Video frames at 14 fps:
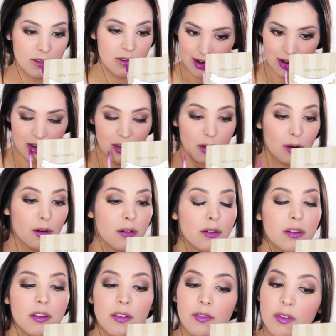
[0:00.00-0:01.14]
I mean,
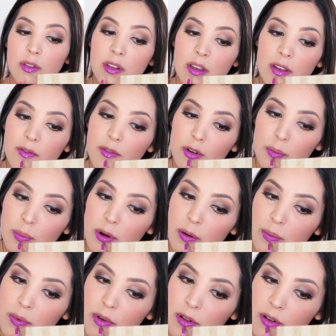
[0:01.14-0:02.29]
girl, if you're looking for a
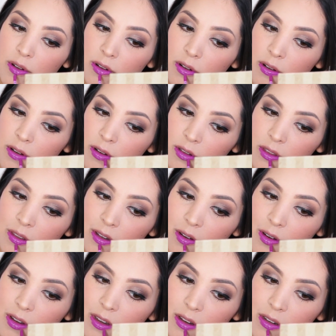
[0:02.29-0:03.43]
purple
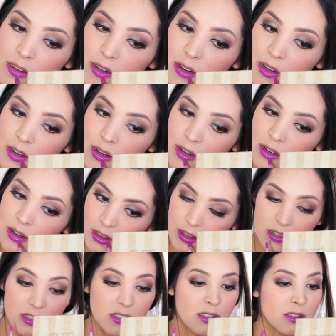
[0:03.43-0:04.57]
liquid lipstick,
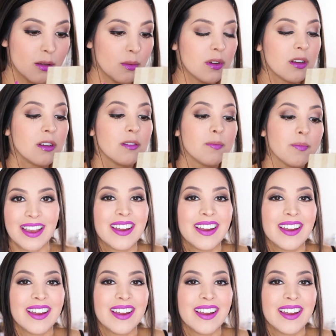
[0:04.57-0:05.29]
this is the one.